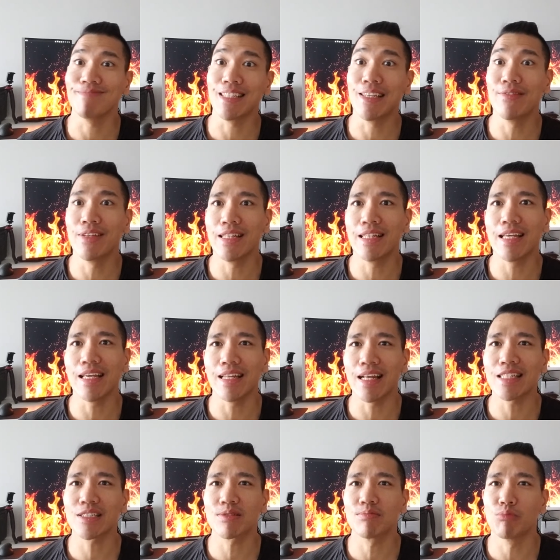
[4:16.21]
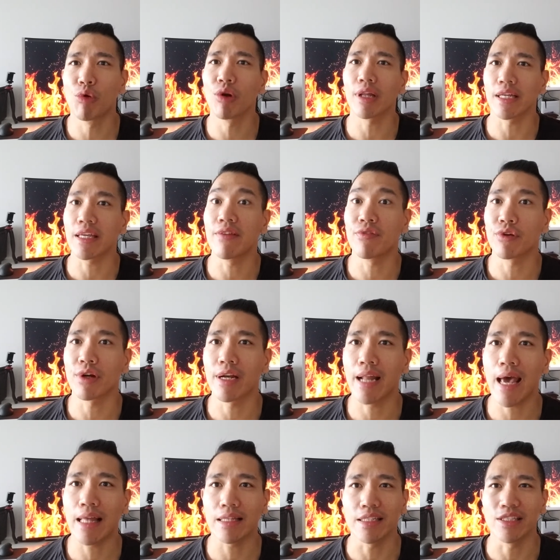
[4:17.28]
even then, that's more like if you're an
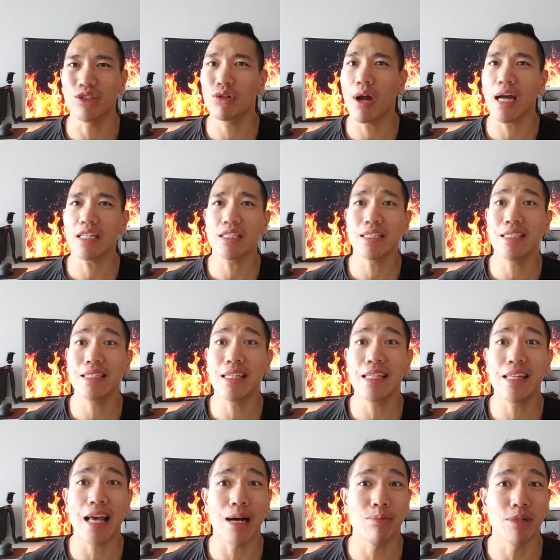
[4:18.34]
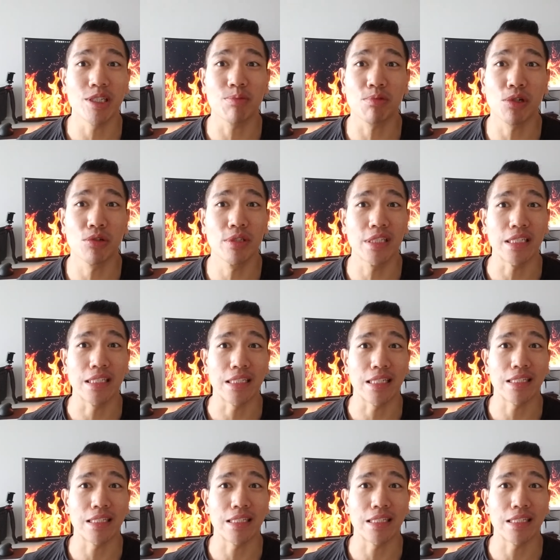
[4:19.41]
athlete, you don't actually need that much protein.